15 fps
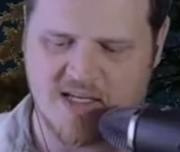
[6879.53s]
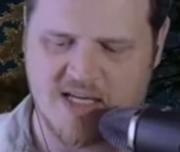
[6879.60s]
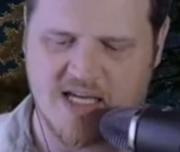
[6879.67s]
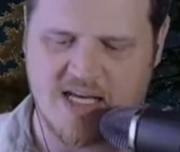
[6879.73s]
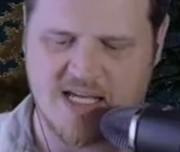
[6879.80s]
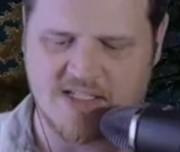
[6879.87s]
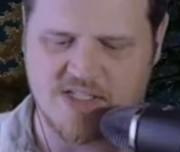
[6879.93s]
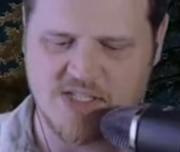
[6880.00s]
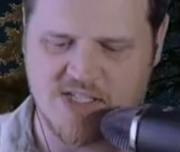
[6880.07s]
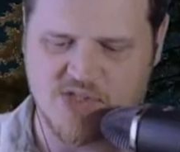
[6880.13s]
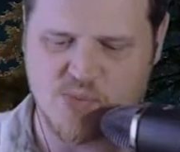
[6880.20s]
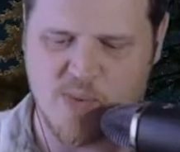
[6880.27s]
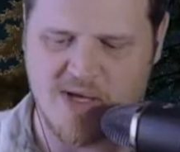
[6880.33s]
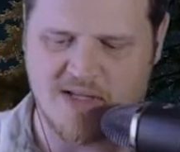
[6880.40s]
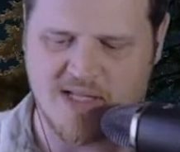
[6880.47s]
connected
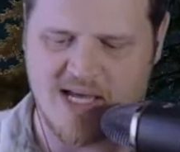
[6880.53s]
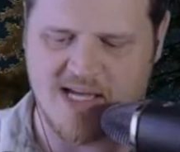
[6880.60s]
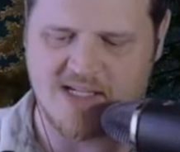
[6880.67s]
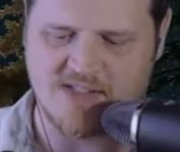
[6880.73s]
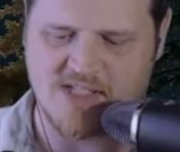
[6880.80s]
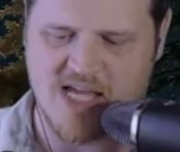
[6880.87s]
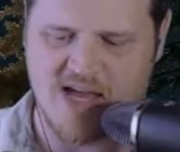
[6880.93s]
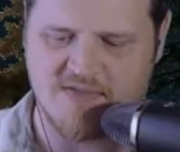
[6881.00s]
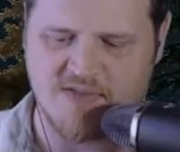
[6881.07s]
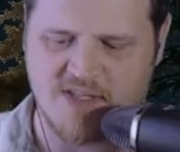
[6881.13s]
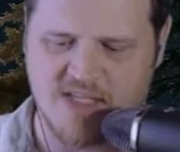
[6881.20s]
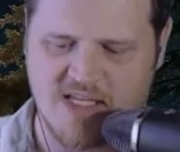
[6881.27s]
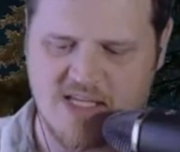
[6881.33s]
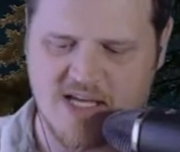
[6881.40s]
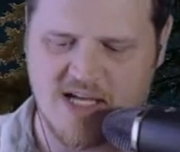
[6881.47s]
as well as having
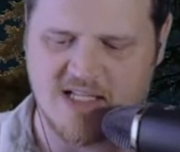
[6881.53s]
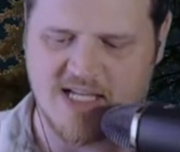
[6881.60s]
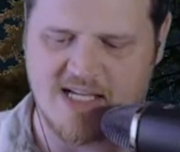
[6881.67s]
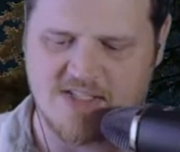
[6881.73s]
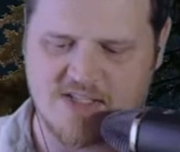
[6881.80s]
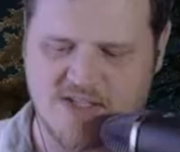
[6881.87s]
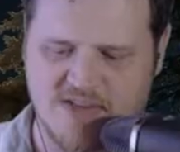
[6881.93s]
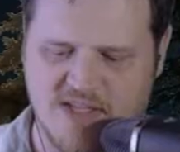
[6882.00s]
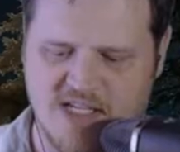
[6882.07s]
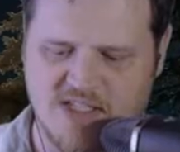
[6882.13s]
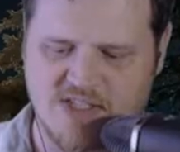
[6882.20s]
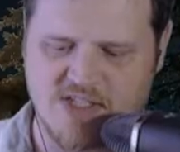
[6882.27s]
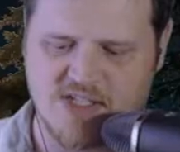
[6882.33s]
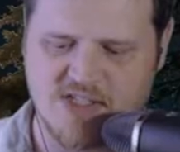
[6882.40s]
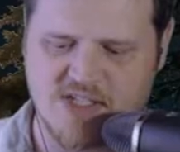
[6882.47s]
the Alaska
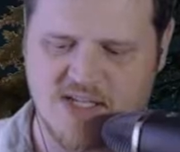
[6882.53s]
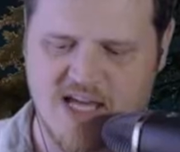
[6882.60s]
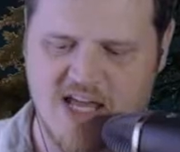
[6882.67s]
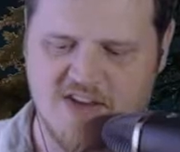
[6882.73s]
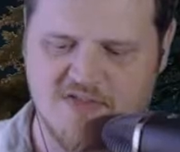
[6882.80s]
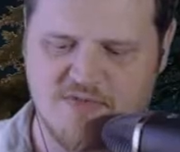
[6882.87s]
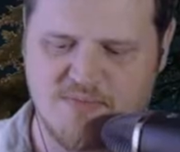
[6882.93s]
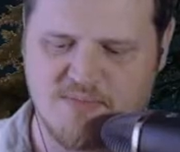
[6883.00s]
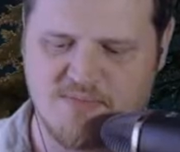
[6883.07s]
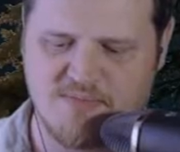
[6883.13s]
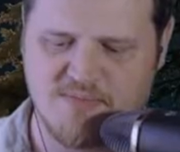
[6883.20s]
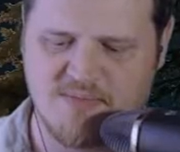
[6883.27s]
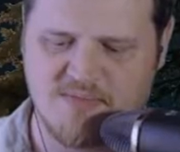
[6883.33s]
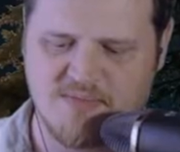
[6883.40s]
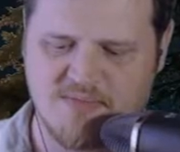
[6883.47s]
things, because it kind of
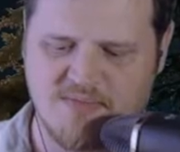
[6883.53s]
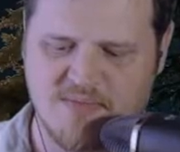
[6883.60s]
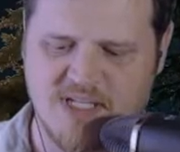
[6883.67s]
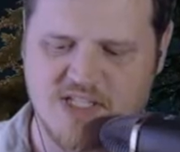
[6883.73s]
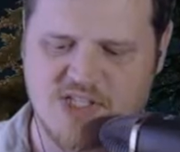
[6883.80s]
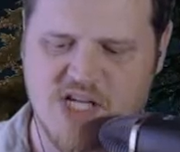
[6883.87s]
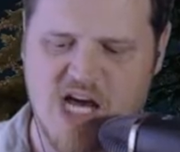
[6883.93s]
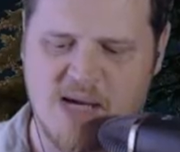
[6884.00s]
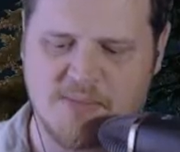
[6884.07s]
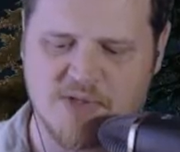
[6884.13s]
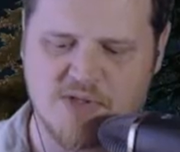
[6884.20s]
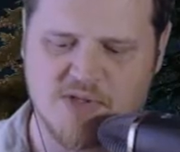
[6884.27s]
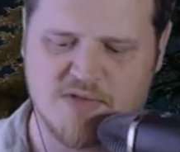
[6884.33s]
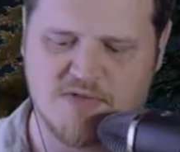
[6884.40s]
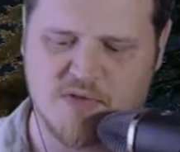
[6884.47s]
gets
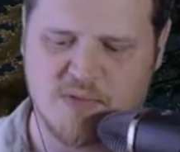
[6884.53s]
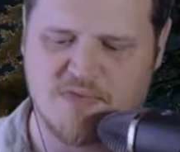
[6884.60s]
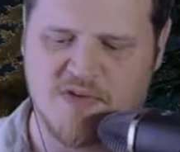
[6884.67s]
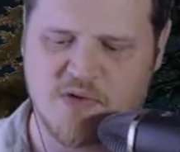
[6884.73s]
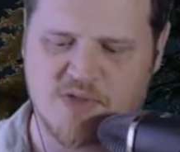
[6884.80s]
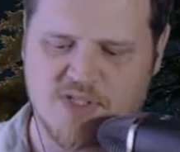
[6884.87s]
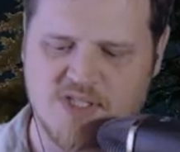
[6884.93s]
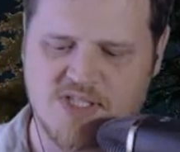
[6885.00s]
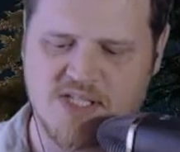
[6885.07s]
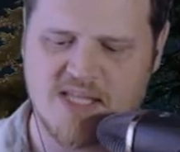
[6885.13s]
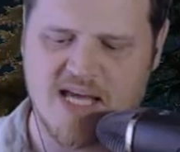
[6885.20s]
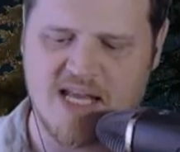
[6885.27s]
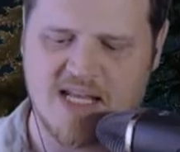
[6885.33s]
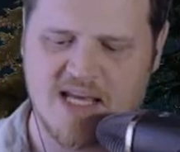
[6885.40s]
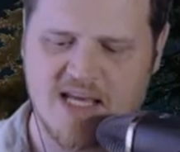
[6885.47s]
comical for folks to see
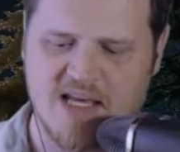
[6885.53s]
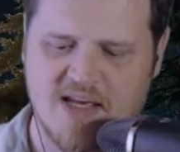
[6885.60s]
that.